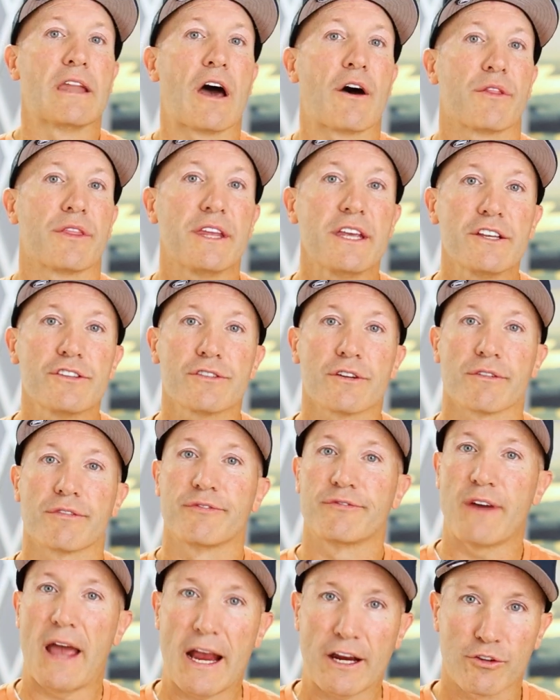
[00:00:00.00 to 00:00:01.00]
Now, these are
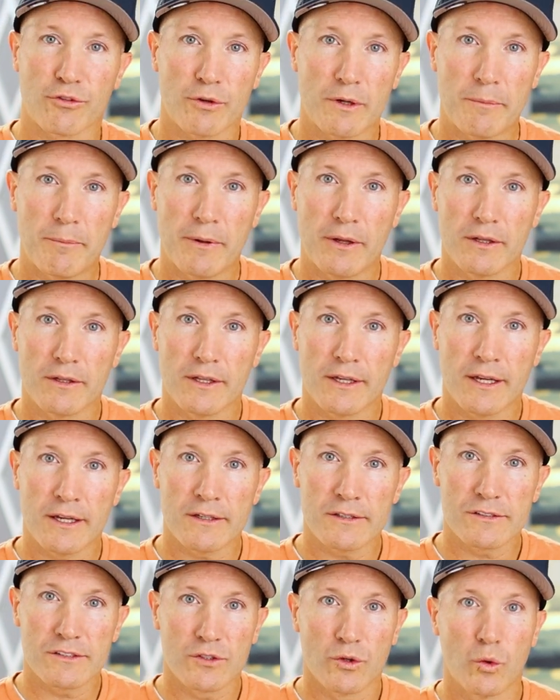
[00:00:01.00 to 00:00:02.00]
factory
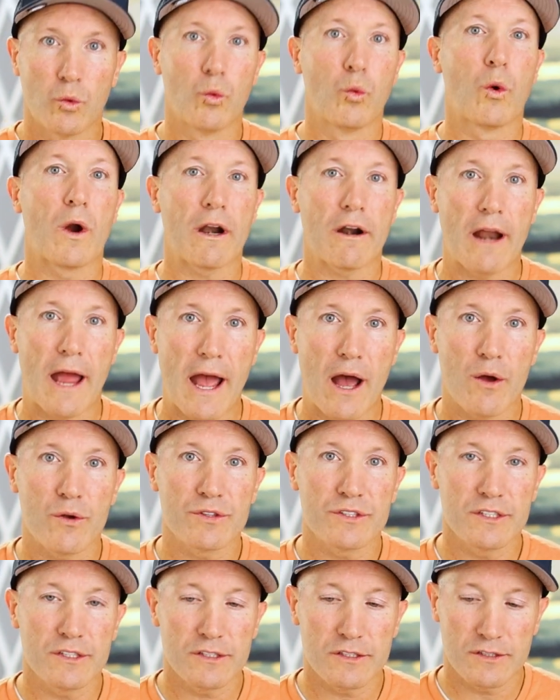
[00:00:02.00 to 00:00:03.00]
buildings,
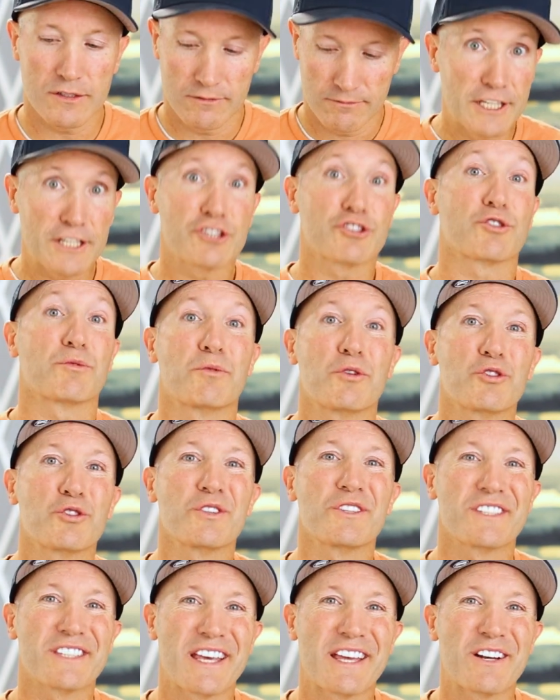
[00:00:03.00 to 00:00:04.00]
warehouses,
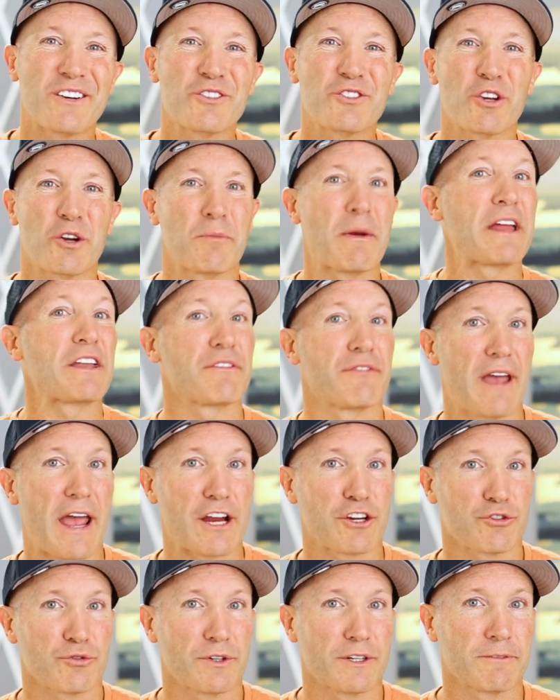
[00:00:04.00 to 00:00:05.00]
distribution centers, or
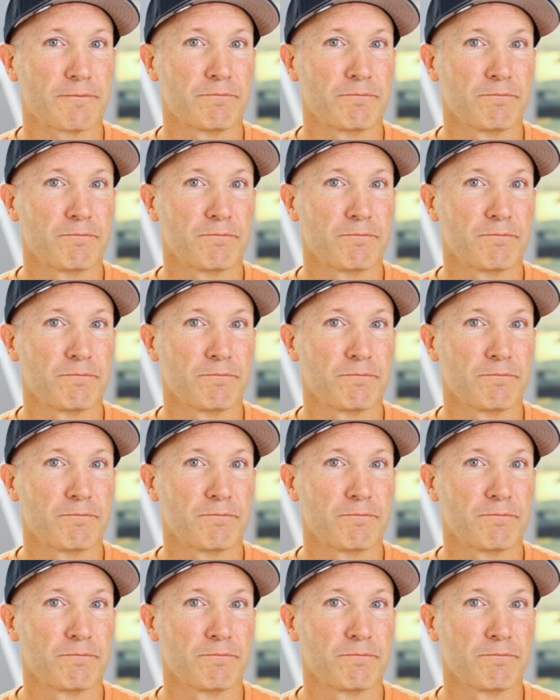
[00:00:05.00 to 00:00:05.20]
manufacturing.